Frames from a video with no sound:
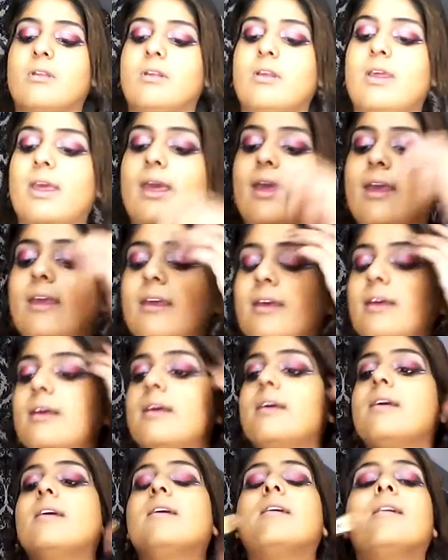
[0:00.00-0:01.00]
okay
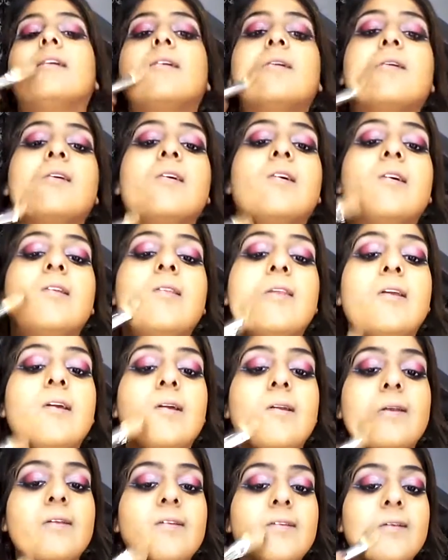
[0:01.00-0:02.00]
and
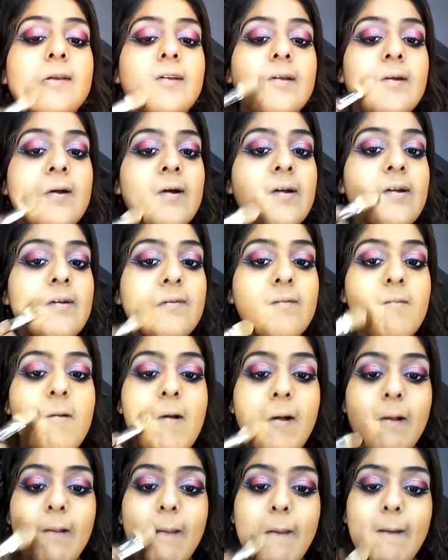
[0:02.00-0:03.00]
then I'm just going to kind of
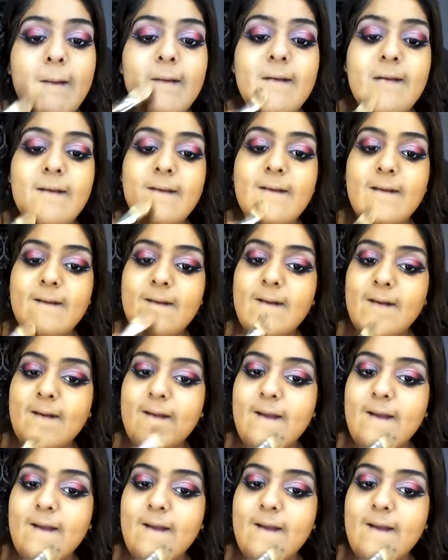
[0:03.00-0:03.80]
work that into